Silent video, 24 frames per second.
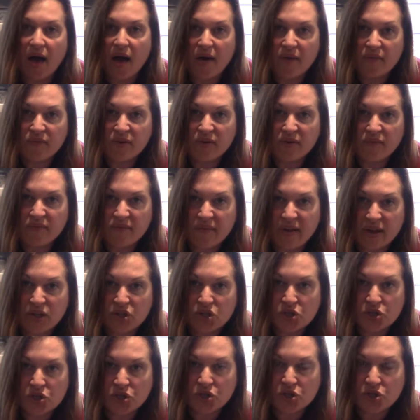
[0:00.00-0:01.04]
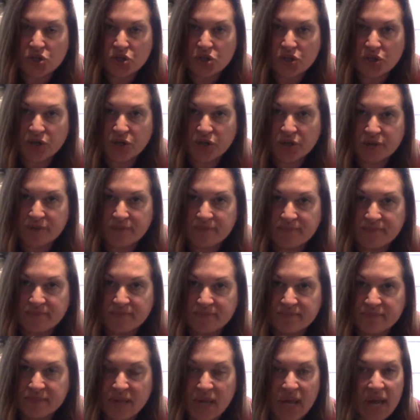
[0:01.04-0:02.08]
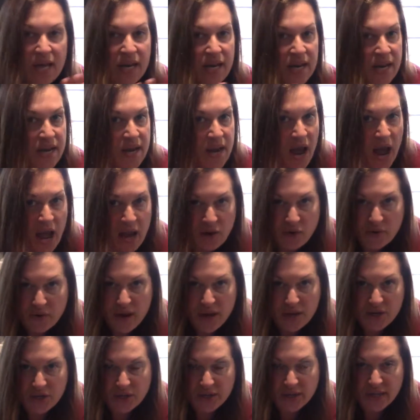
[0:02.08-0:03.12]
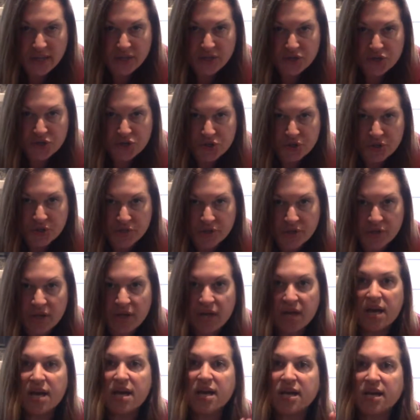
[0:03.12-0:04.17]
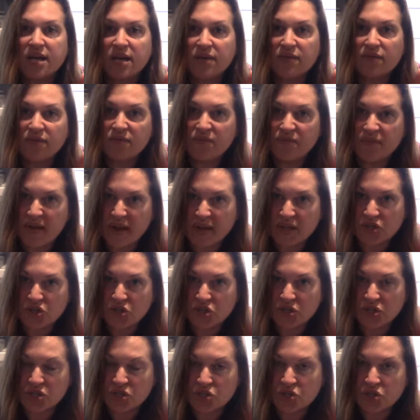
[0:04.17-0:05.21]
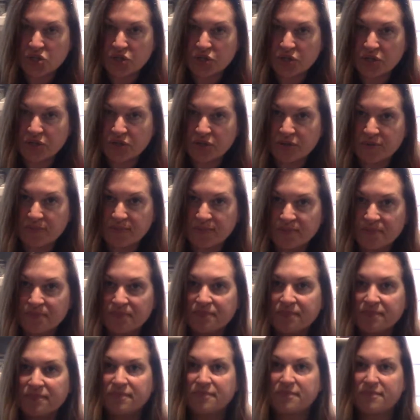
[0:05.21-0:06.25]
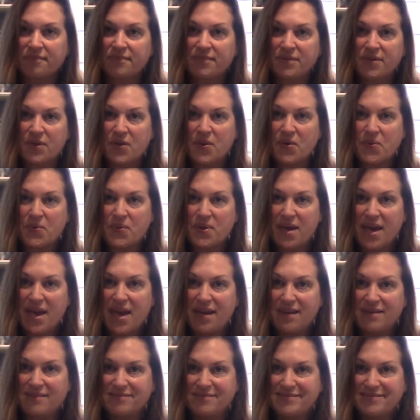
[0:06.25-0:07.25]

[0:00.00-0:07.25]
of confectioner's sugar. Not granulated sugar, confectioner's sugar. Okay?